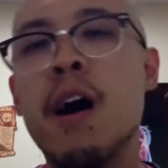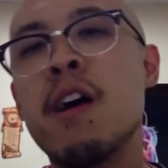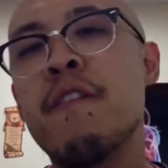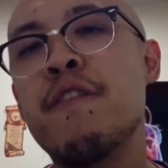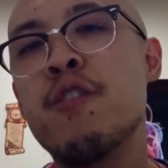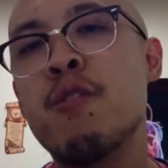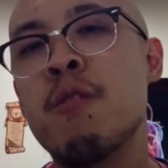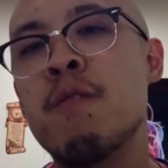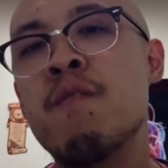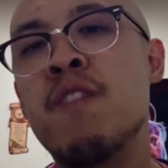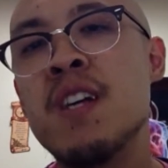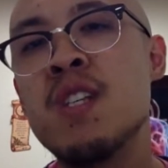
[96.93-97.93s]
If your
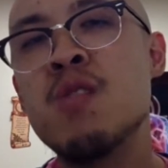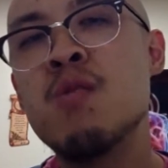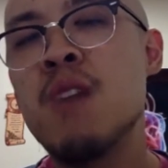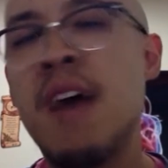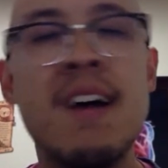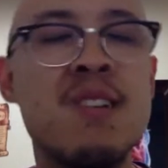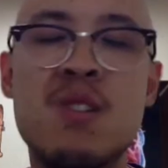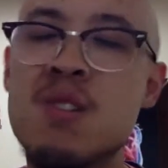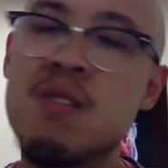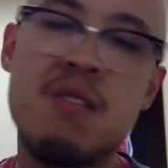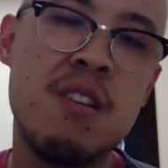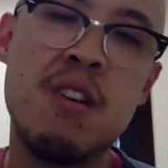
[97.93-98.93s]
vessel
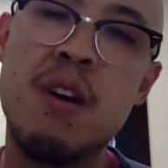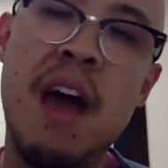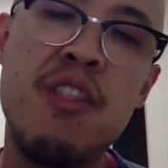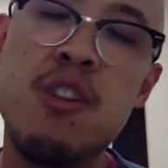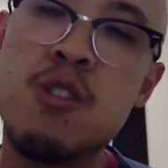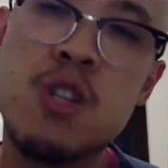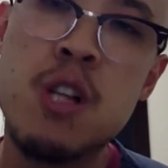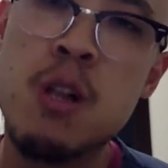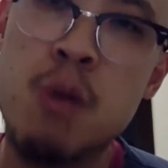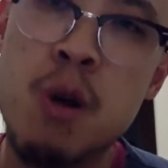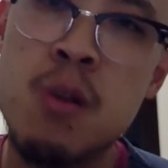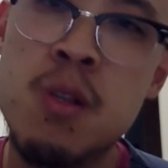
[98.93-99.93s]
has
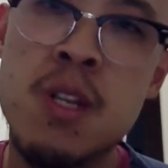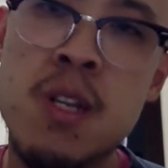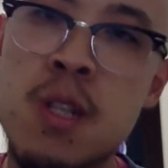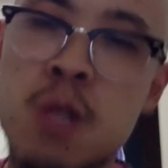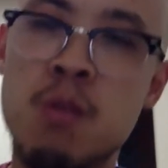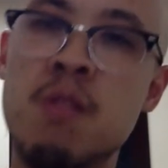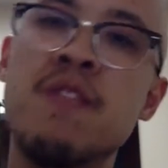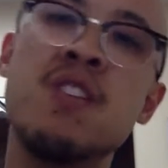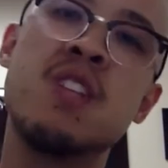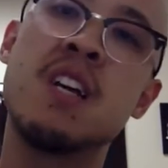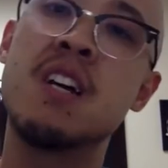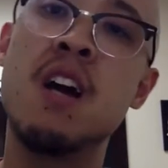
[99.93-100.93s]
atherosclerosis, or if
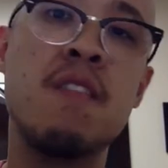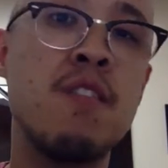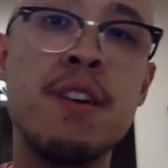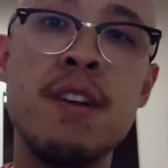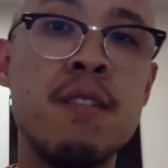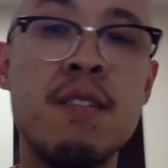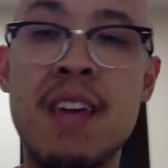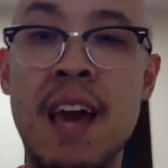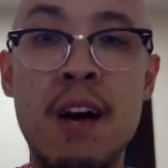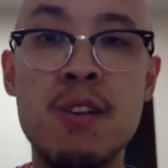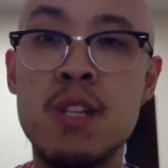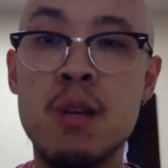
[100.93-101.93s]
it's like covered in
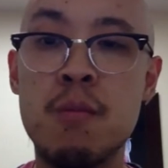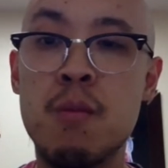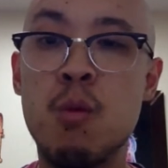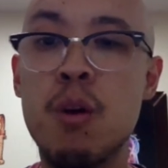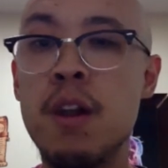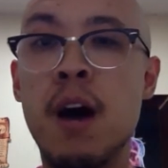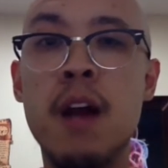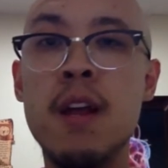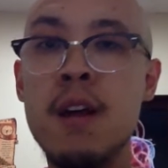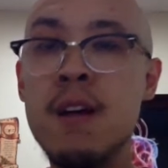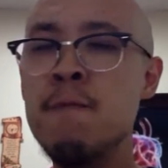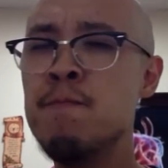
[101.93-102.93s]
calcium and whatnot,
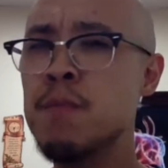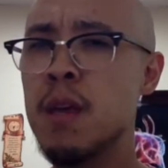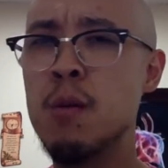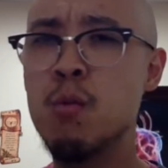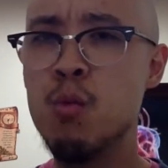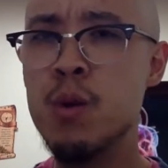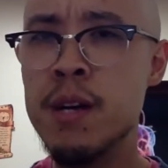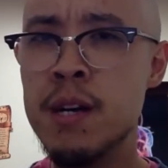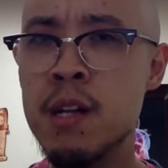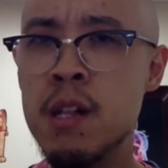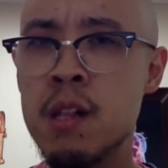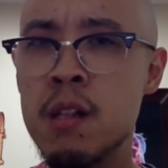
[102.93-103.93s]
it
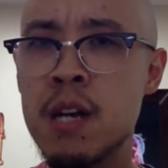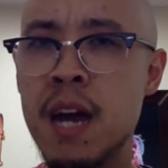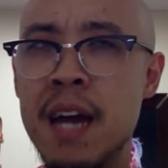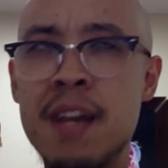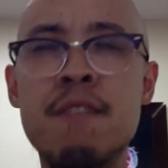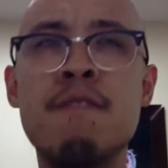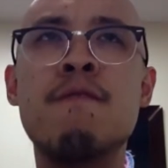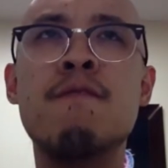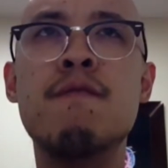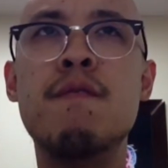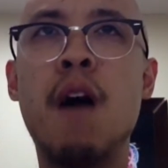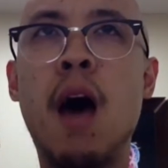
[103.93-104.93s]
will kind of
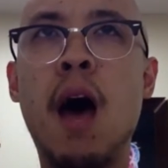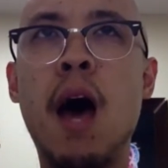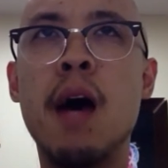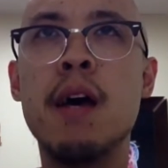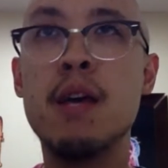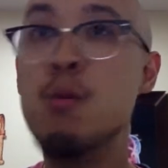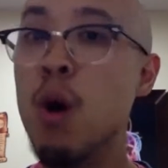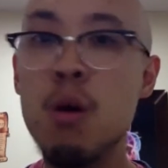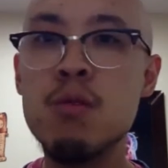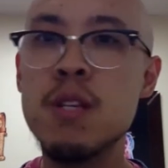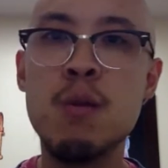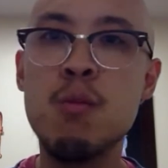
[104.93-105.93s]
it
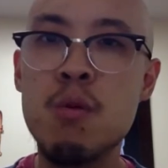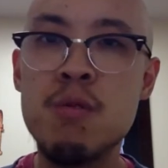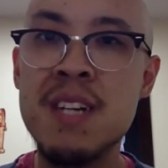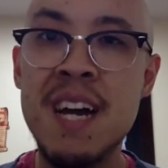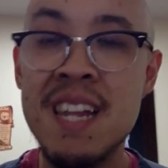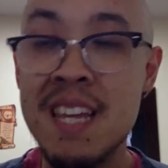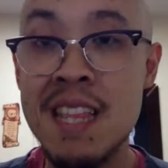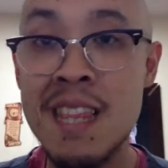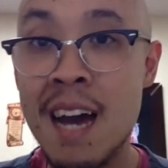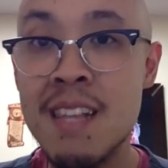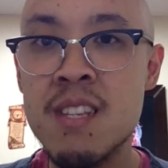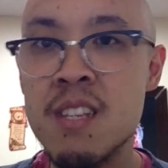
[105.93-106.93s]
won't dilate
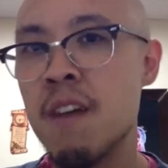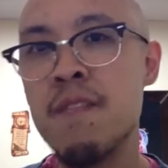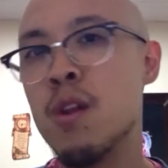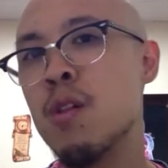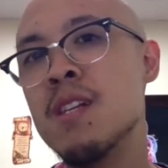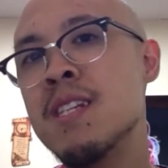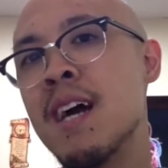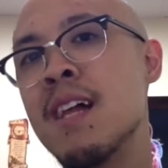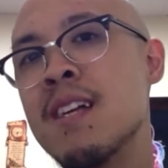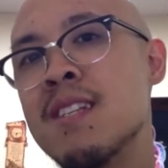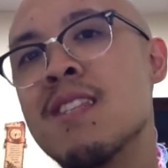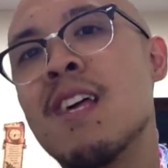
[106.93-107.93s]
that stuff. It only
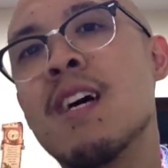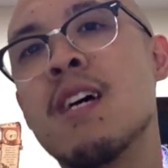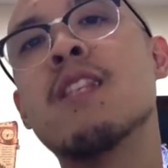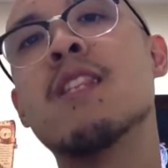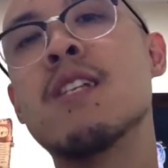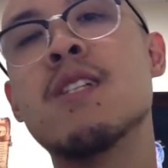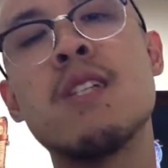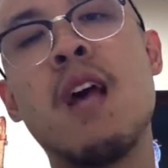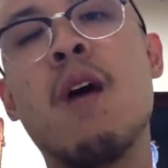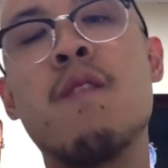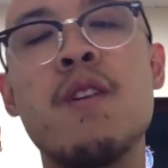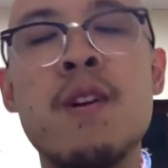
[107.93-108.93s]
dilates the healthy
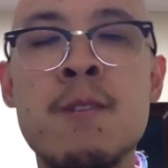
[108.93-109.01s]
stuff.